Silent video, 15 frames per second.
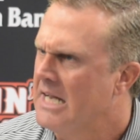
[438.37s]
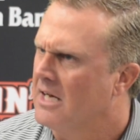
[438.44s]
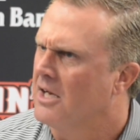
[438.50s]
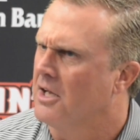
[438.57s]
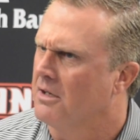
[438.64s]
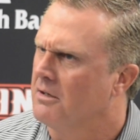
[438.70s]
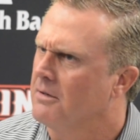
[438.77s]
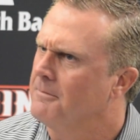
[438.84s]
Yeah,
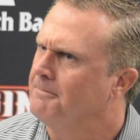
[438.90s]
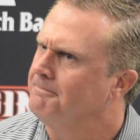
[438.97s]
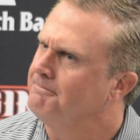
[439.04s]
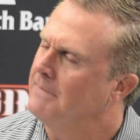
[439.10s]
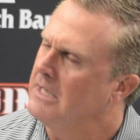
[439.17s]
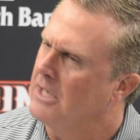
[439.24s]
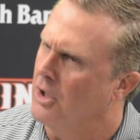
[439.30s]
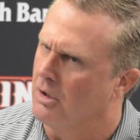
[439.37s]

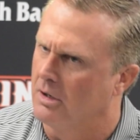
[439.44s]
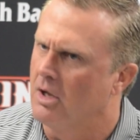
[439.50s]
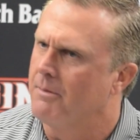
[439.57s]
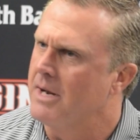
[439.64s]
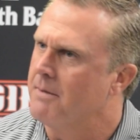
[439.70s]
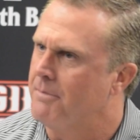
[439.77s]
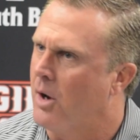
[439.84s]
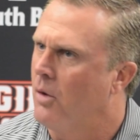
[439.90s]
a
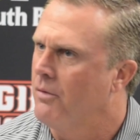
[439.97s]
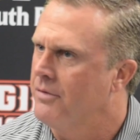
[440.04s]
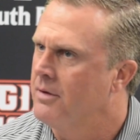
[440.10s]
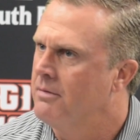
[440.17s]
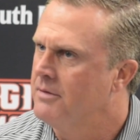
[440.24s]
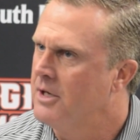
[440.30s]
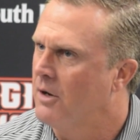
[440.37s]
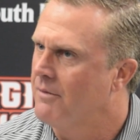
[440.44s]
little bit of
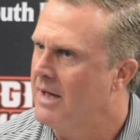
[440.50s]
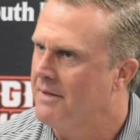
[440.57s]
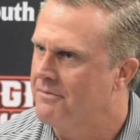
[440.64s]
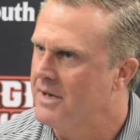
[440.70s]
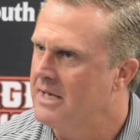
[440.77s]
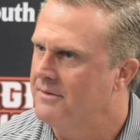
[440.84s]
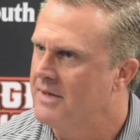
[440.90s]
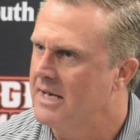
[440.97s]
both. You know,
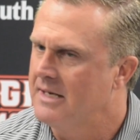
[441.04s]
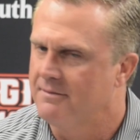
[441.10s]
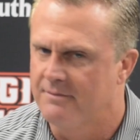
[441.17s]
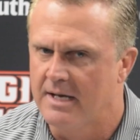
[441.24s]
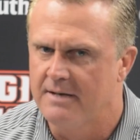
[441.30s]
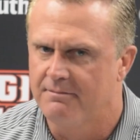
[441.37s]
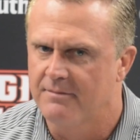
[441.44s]
I think they